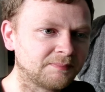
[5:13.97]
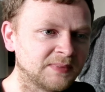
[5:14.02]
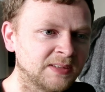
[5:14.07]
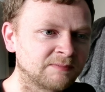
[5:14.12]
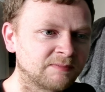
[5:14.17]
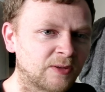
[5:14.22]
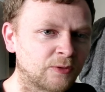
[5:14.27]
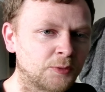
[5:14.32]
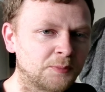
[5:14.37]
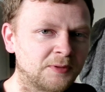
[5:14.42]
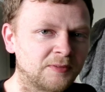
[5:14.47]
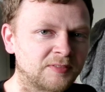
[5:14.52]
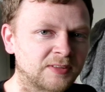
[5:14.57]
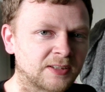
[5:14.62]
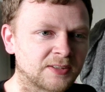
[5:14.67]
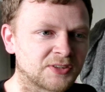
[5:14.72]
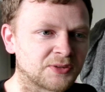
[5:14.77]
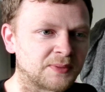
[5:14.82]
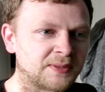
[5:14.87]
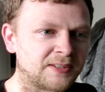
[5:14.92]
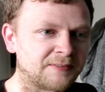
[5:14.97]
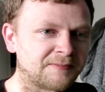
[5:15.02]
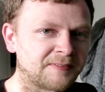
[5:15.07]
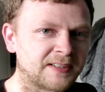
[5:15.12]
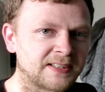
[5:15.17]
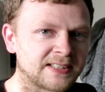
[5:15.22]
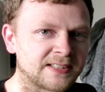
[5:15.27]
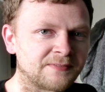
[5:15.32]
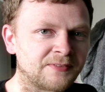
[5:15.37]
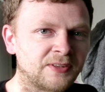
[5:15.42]
Then we're moving on to a
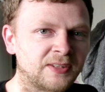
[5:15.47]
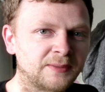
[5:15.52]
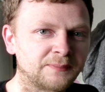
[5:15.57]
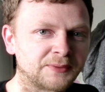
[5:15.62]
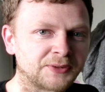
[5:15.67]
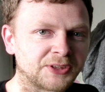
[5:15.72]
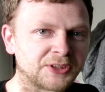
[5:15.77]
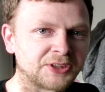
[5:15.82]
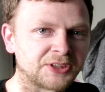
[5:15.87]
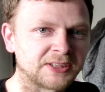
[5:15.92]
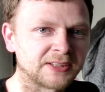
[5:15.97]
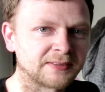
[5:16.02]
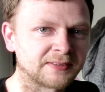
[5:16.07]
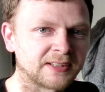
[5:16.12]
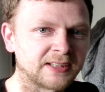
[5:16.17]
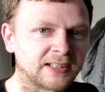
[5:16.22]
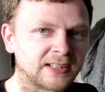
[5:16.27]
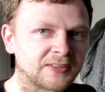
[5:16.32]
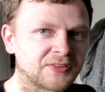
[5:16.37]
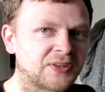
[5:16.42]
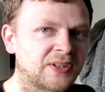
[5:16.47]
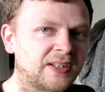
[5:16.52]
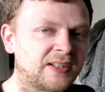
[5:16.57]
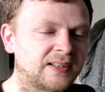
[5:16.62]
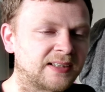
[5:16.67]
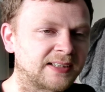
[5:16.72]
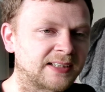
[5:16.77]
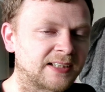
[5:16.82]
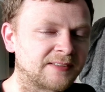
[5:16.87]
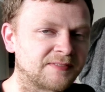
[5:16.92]
defensive unit, which is Shield Guard.
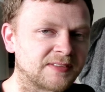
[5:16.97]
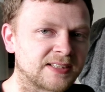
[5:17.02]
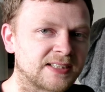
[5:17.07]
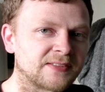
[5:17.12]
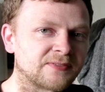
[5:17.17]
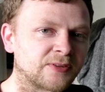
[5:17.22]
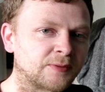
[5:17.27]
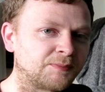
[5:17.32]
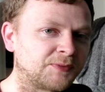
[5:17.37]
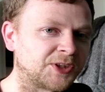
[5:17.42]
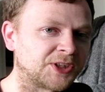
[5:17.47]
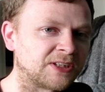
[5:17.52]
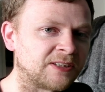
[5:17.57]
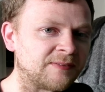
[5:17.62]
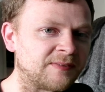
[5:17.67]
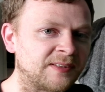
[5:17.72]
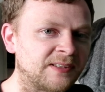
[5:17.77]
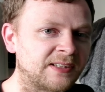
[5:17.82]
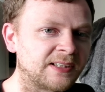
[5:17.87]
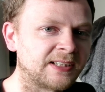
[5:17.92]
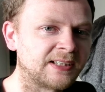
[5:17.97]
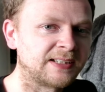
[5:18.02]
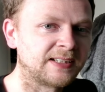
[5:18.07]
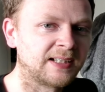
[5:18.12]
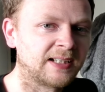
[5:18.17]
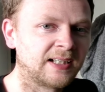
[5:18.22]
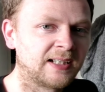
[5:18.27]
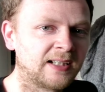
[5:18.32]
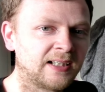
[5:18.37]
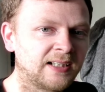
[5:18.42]
Again, this is from GVE.
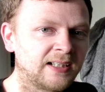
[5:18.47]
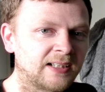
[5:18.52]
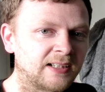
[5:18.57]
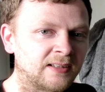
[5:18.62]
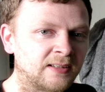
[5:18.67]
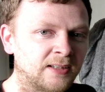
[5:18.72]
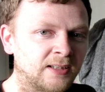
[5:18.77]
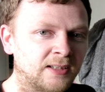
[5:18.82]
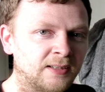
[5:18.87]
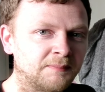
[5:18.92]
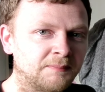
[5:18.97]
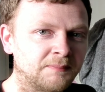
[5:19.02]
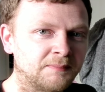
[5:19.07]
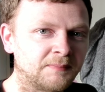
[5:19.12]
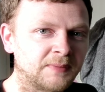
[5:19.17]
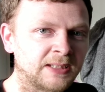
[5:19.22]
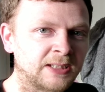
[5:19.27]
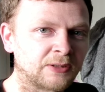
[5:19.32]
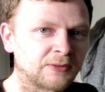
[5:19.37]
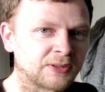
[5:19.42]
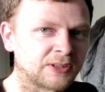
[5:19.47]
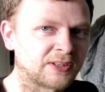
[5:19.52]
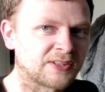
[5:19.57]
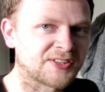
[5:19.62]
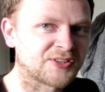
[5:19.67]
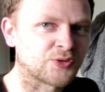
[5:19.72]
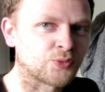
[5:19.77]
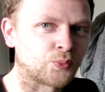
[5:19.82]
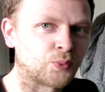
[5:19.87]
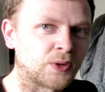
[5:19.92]
It only
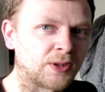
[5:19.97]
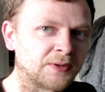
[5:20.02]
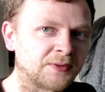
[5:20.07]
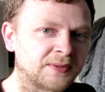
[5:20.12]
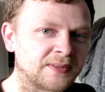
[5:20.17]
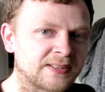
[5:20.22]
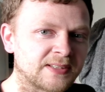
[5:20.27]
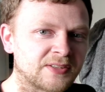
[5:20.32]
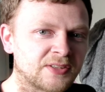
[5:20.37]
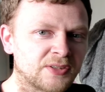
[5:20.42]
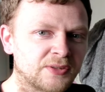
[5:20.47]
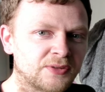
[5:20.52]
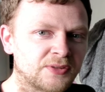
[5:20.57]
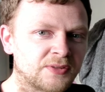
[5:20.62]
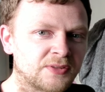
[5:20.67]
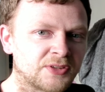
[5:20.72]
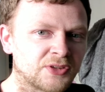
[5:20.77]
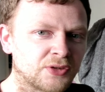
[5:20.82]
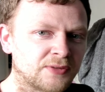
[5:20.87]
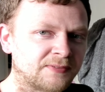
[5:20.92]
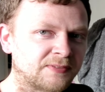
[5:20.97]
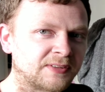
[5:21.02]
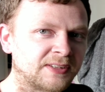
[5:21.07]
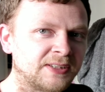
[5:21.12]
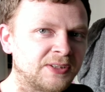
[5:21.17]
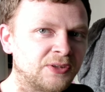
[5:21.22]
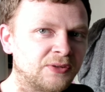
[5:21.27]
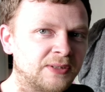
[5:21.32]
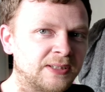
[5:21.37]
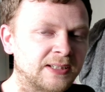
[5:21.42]
costs 1, it's a 2-3
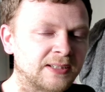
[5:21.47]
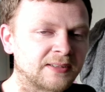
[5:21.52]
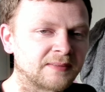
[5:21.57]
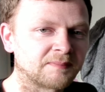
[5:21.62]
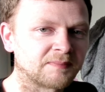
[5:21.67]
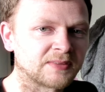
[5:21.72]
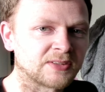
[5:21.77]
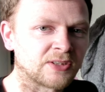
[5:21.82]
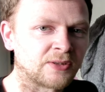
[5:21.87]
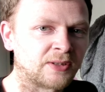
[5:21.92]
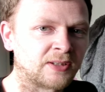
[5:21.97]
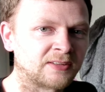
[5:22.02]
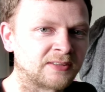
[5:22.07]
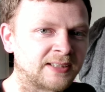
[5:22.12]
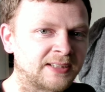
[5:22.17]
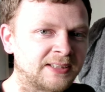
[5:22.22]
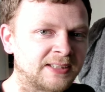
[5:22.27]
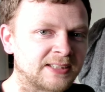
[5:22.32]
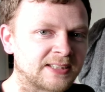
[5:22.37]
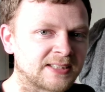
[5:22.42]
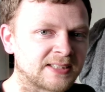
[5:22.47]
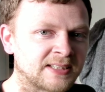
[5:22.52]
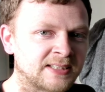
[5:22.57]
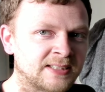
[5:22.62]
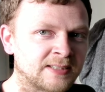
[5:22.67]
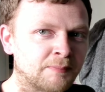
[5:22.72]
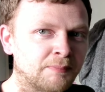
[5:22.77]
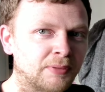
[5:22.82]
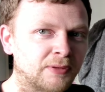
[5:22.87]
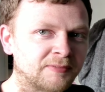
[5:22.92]
unit, so already it's
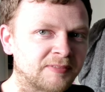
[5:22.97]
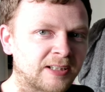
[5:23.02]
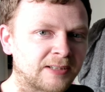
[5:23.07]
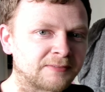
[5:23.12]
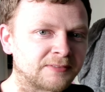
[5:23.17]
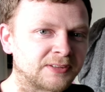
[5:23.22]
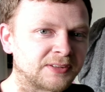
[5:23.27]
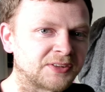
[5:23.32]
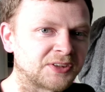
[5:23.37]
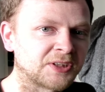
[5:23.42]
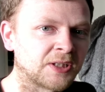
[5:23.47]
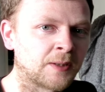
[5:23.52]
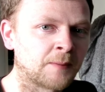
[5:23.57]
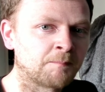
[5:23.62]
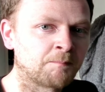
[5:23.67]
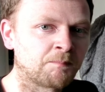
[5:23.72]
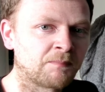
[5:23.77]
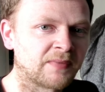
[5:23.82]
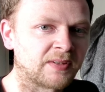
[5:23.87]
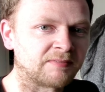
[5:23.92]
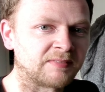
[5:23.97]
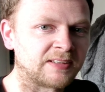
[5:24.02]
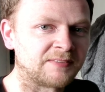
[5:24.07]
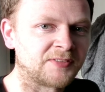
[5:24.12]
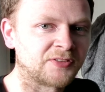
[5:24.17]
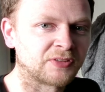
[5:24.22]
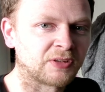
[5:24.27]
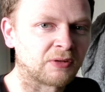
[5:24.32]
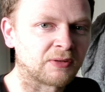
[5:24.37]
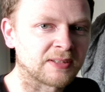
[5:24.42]
above average. And then if
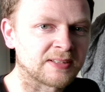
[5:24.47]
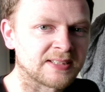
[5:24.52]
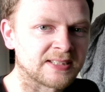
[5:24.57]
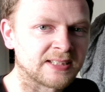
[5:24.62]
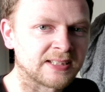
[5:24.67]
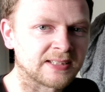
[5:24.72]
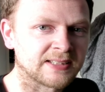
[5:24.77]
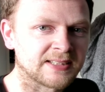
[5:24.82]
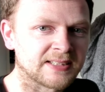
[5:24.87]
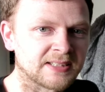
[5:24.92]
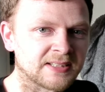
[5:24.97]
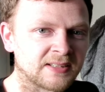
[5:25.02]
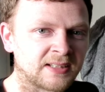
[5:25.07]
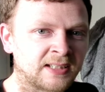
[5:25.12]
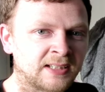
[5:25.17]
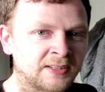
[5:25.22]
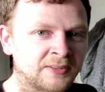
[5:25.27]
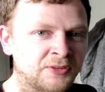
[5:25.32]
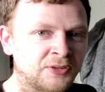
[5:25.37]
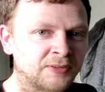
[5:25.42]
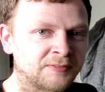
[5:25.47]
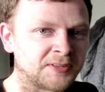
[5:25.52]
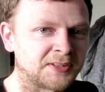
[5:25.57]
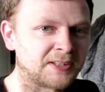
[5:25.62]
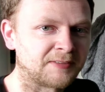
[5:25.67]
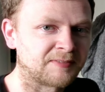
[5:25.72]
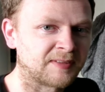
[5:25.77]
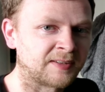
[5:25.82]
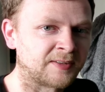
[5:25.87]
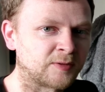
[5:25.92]
you roll a 6 and you're the
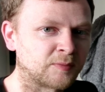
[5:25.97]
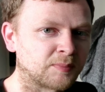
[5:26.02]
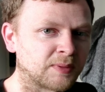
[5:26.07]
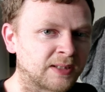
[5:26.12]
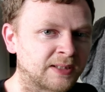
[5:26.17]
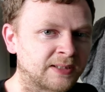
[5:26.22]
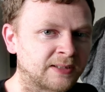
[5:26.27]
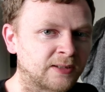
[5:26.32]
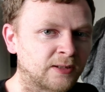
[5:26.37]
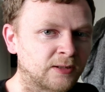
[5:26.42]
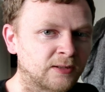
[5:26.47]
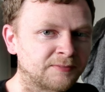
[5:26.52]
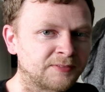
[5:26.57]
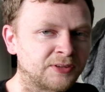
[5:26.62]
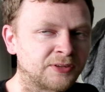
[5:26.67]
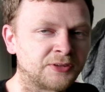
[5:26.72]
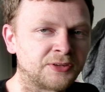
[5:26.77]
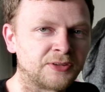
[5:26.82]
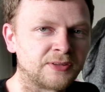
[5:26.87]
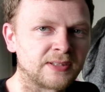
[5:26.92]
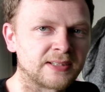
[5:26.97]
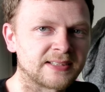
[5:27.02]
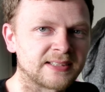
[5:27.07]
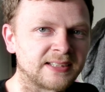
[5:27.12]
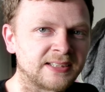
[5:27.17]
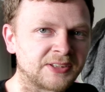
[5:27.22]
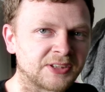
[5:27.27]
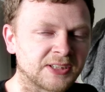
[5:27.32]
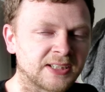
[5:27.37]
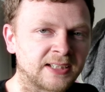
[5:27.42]
defending player, all of your units
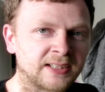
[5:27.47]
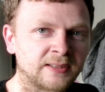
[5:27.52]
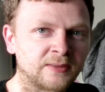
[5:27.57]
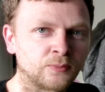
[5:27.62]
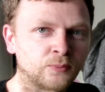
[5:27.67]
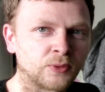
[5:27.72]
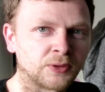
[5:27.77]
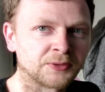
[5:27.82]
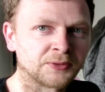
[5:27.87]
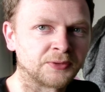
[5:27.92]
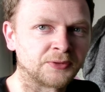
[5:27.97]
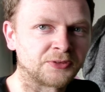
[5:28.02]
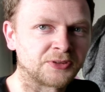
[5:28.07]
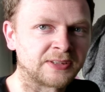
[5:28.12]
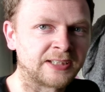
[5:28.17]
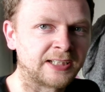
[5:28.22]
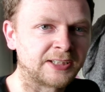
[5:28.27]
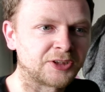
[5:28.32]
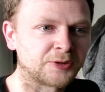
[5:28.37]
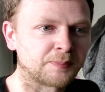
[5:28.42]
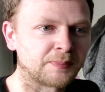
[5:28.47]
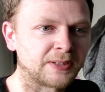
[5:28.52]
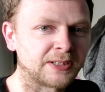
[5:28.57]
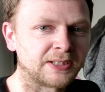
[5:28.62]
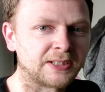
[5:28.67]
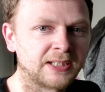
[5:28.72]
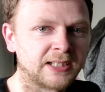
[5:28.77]
each gain 100 HP